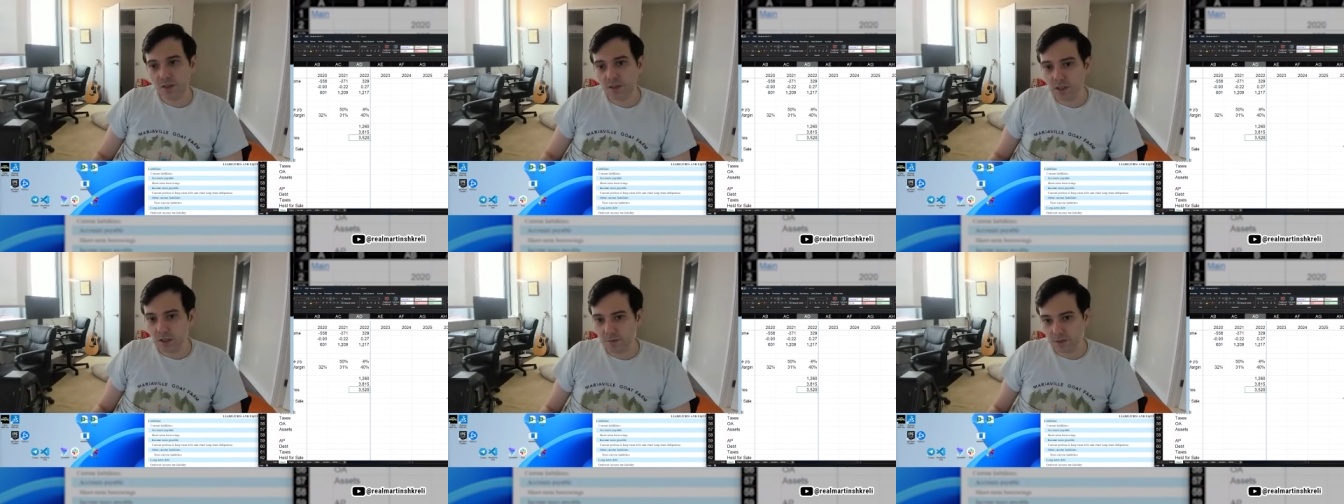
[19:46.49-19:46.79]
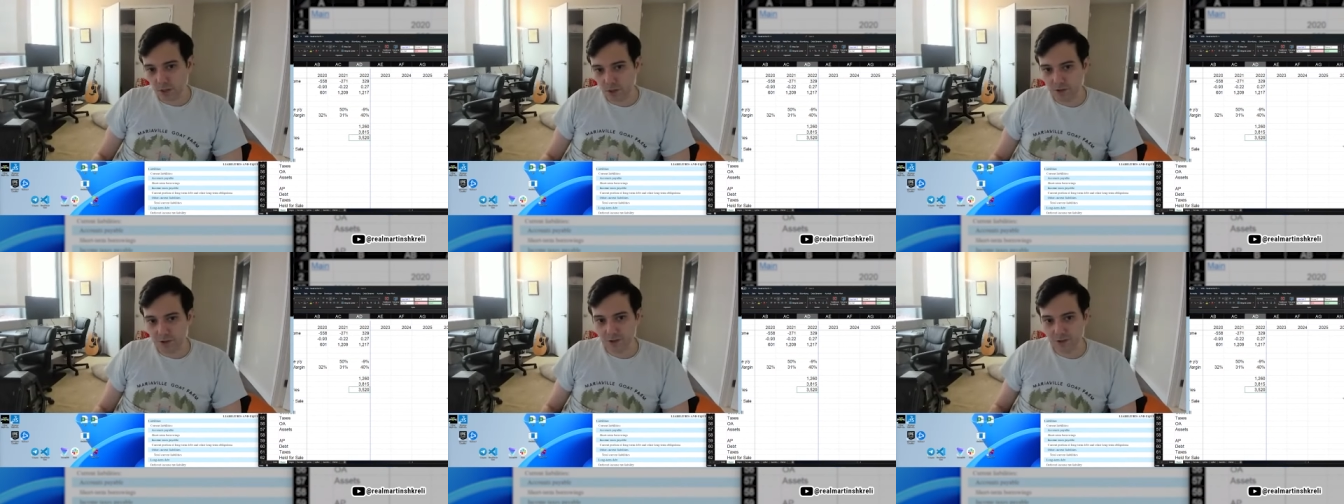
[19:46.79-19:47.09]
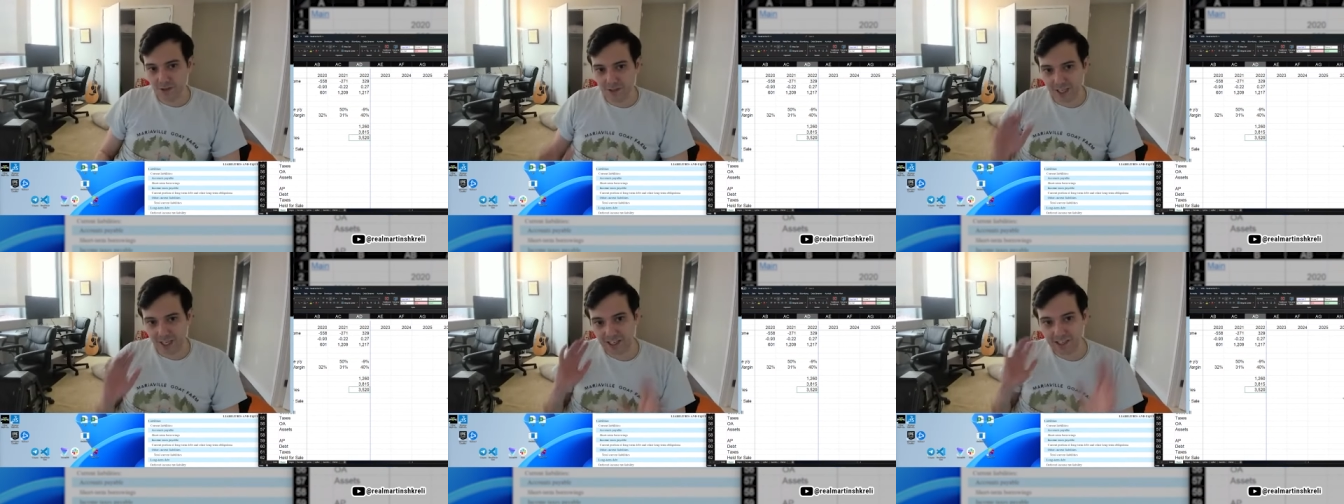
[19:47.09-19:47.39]
times harder
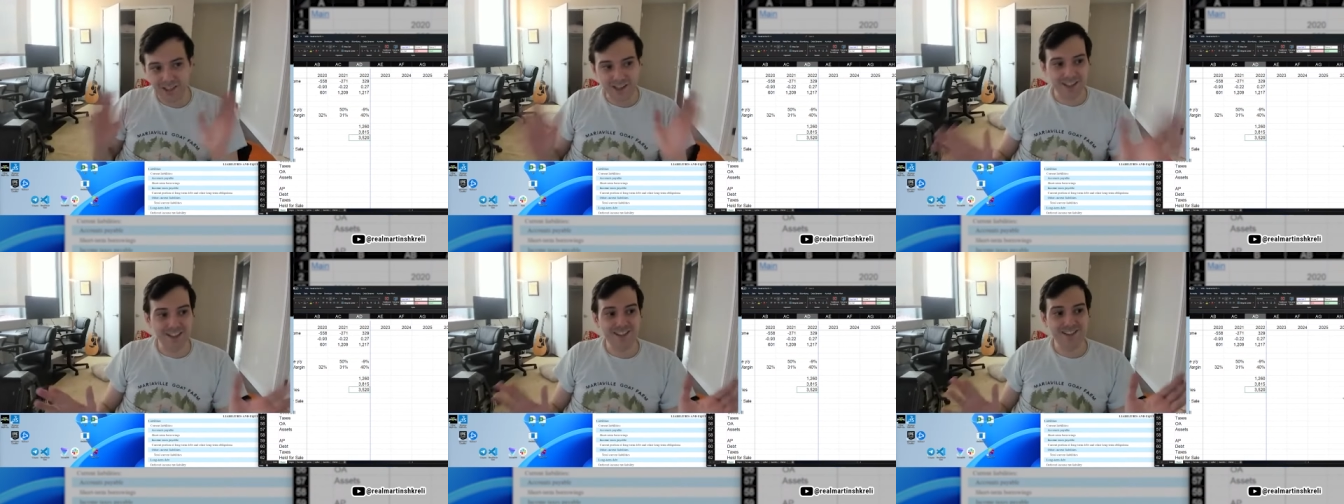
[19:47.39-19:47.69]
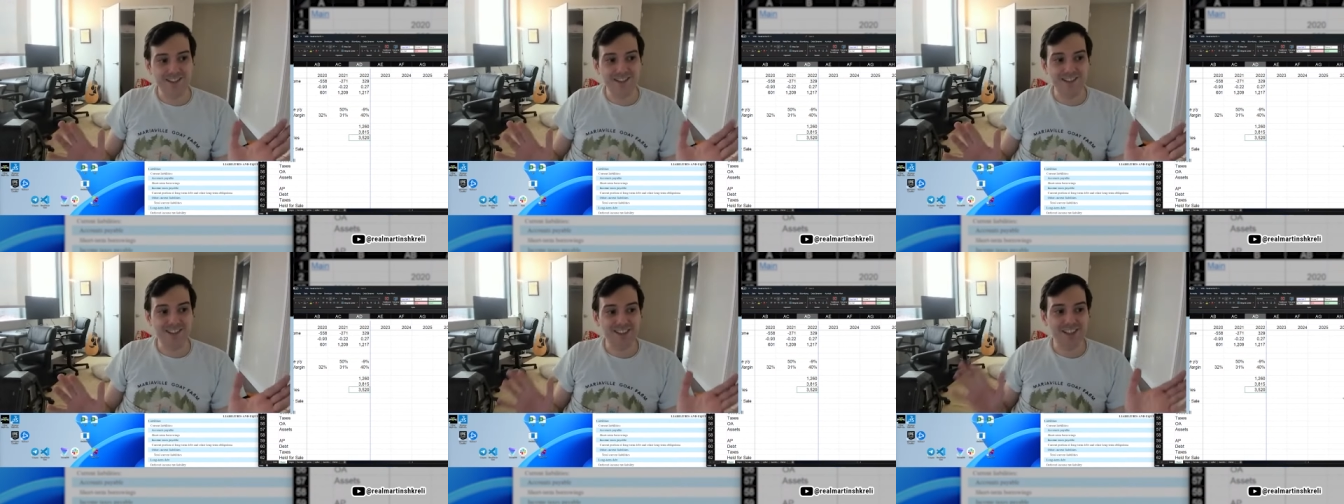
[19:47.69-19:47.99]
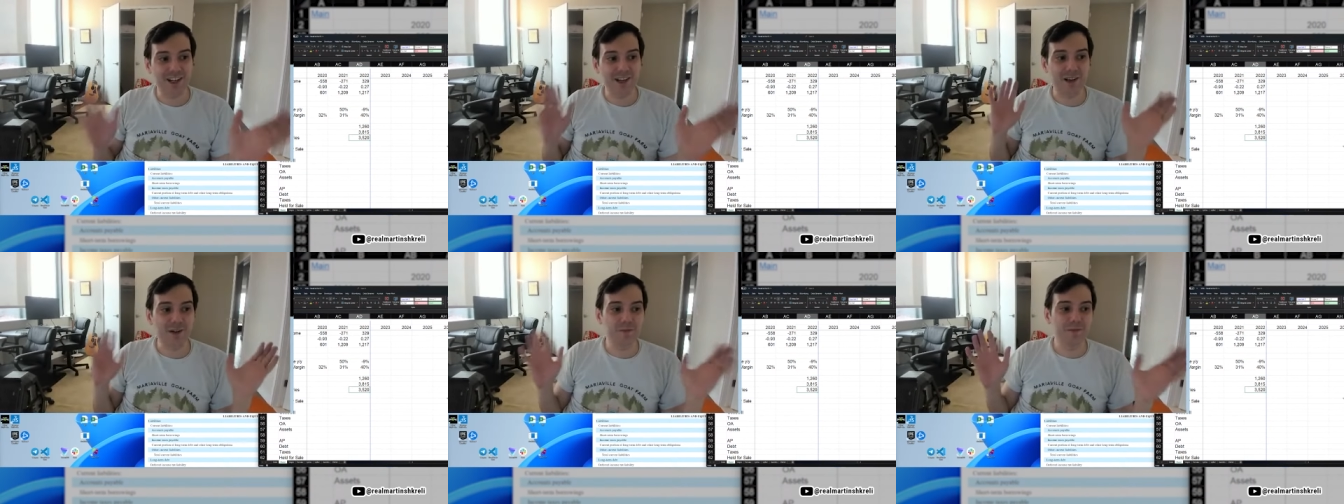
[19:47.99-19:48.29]
to analyze than a
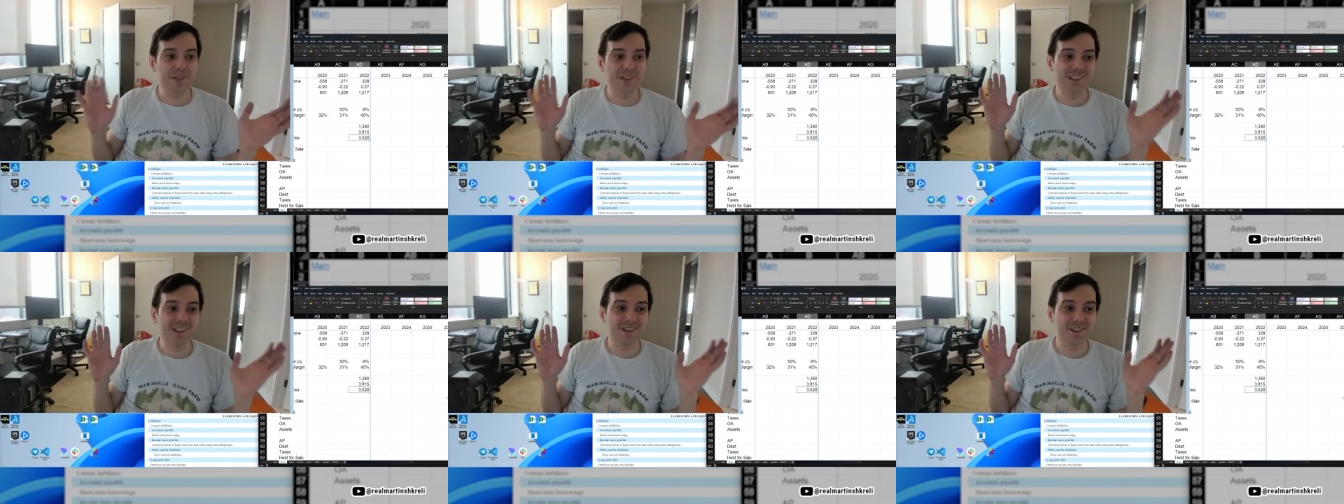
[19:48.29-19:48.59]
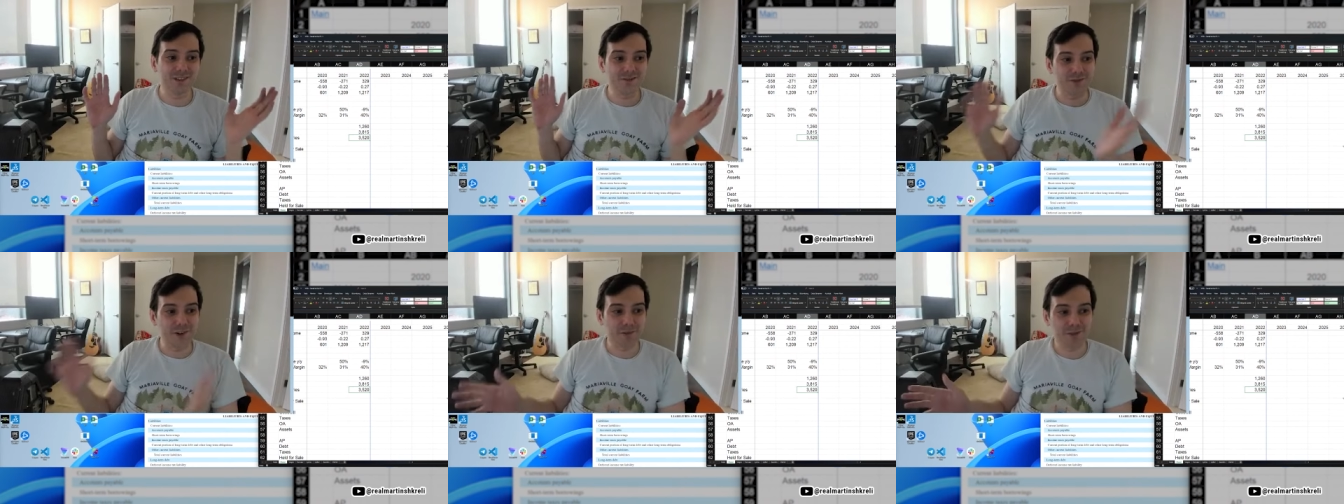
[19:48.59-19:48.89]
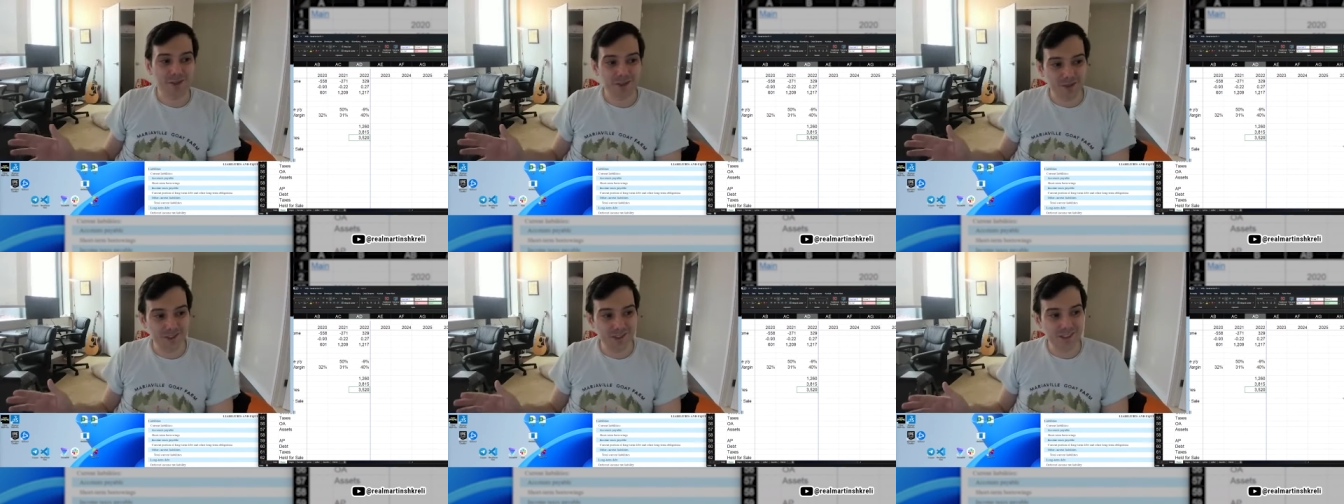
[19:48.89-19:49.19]
tech company or a
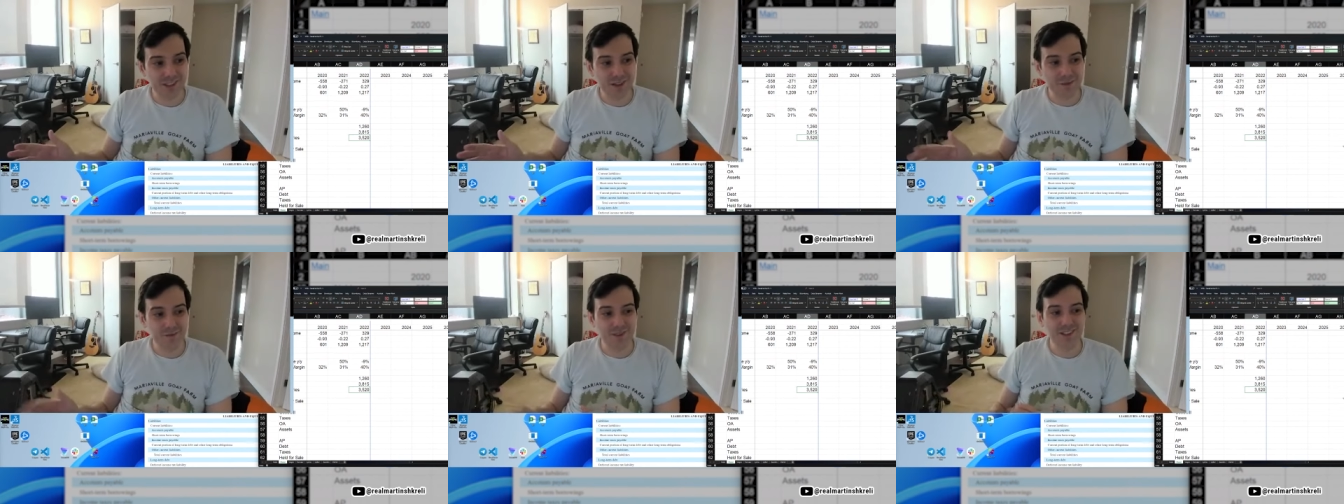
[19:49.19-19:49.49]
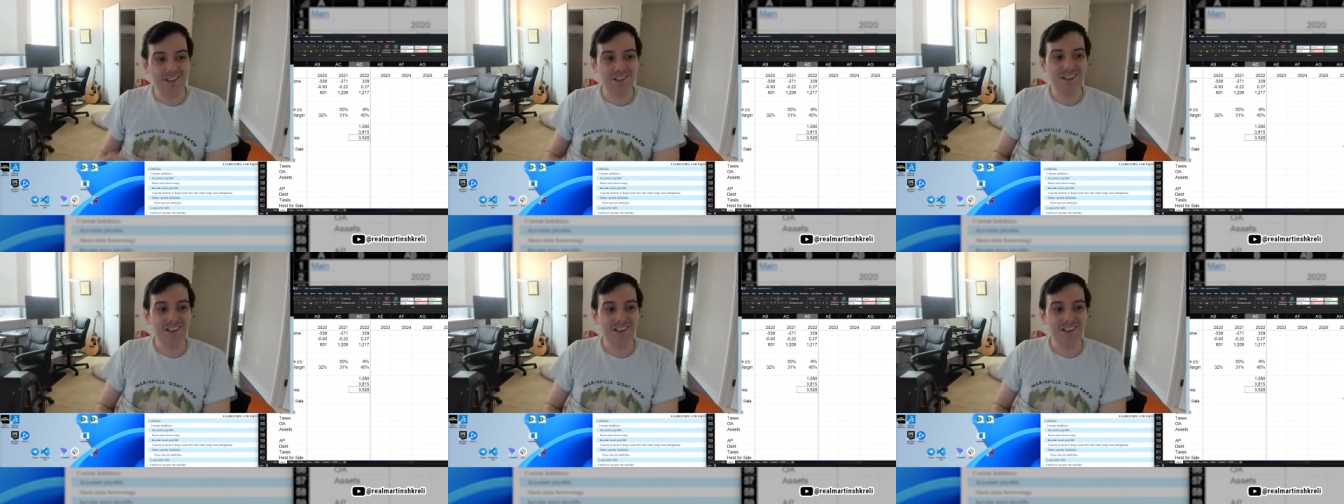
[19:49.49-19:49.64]
pharmaceutical company.